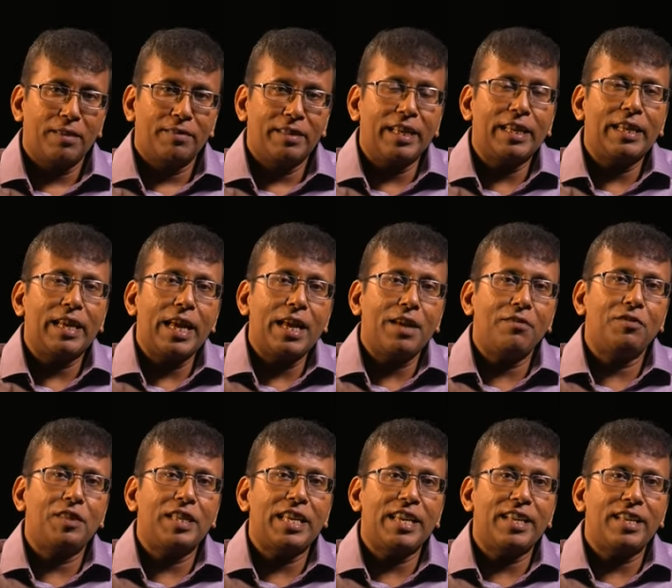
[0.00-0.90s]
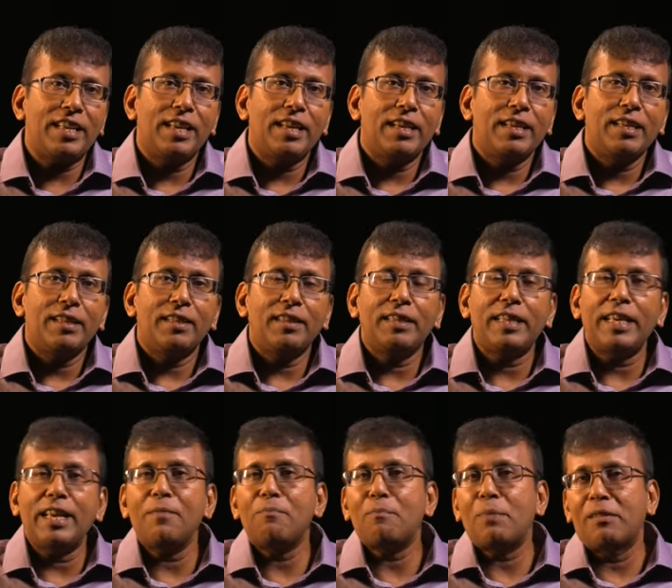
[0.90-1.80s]
They gave
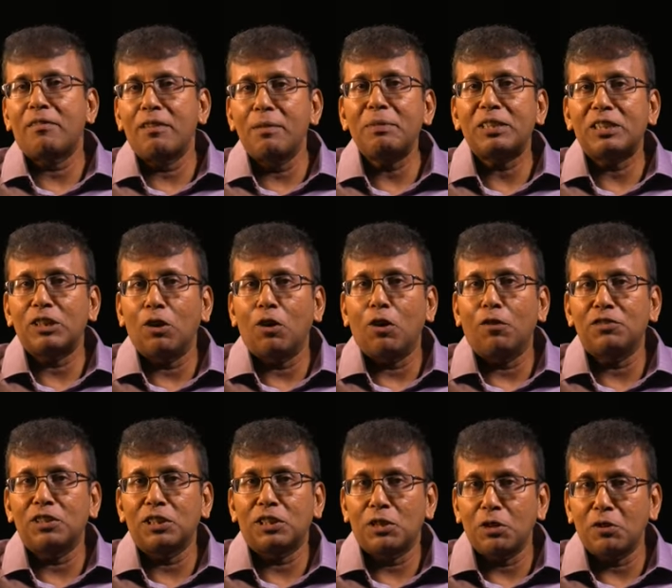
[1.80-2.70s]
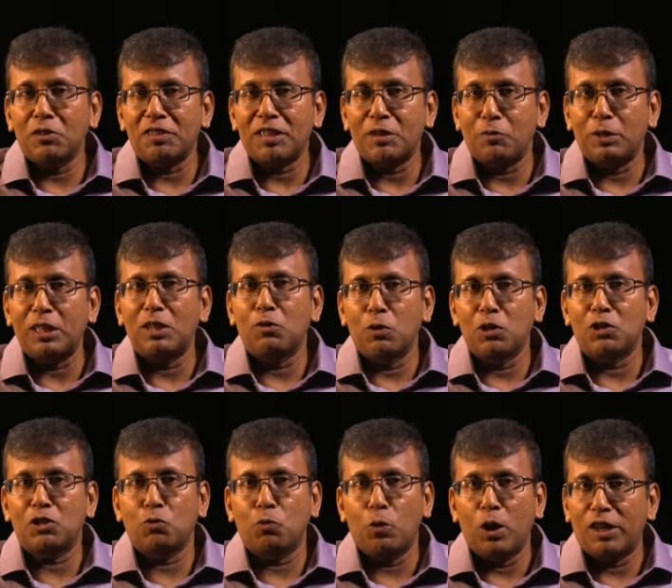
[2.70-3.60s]
the perimeter of security within
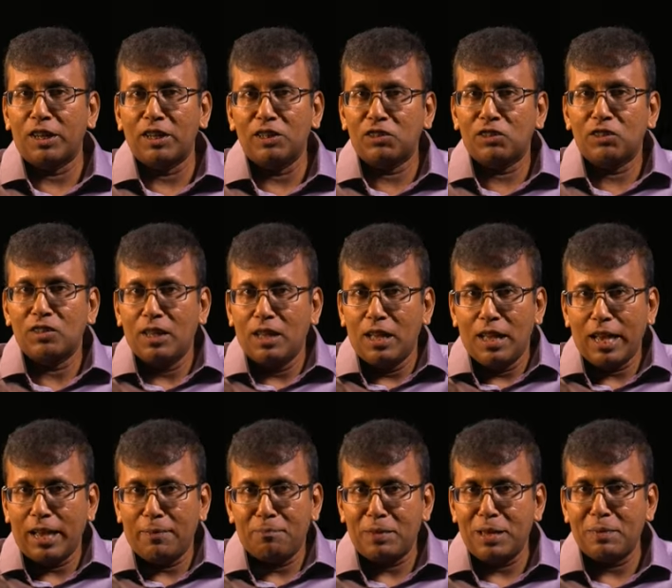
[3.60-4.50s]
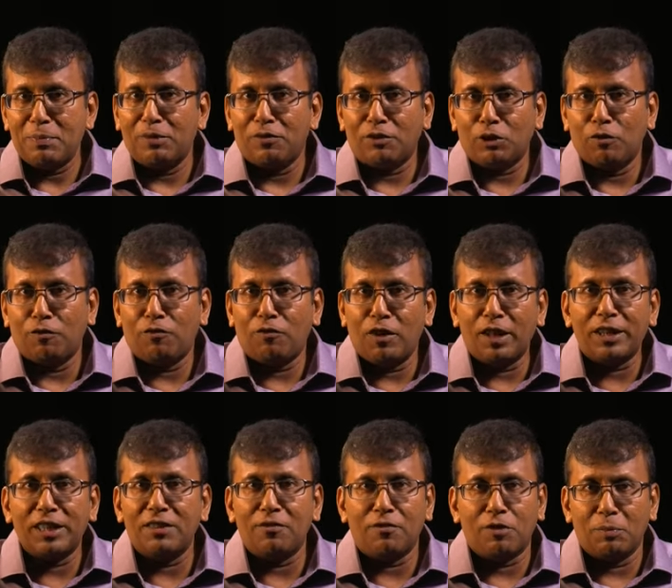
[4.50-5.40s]
which workers and people could
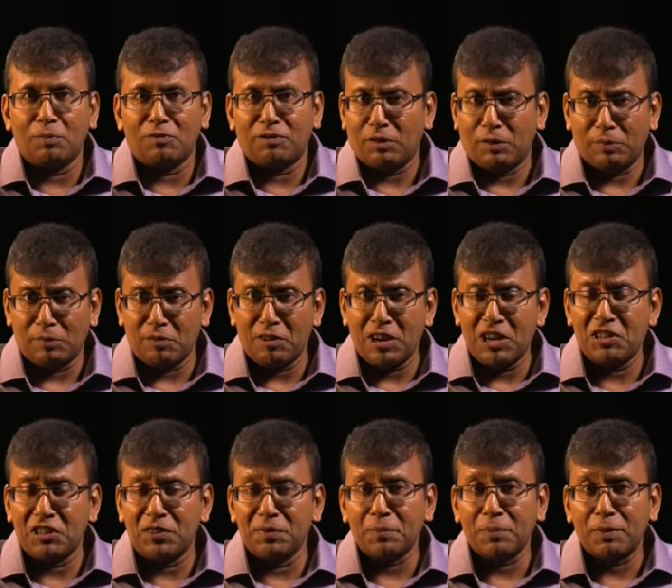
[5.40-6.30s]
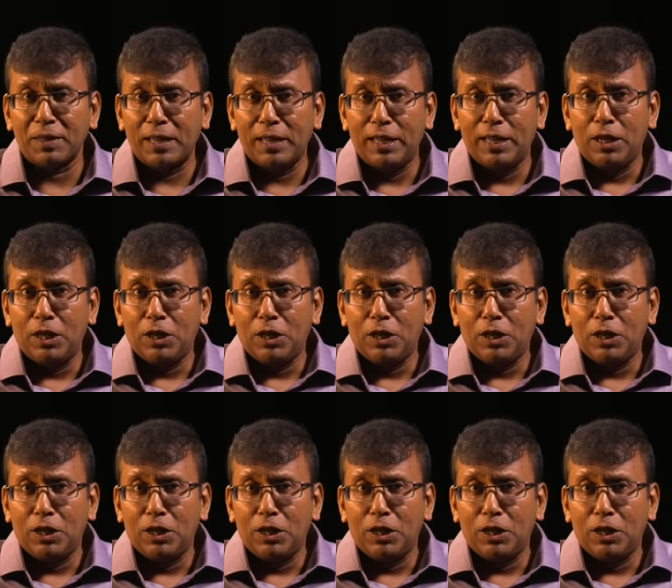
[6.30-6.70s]
flood in from the region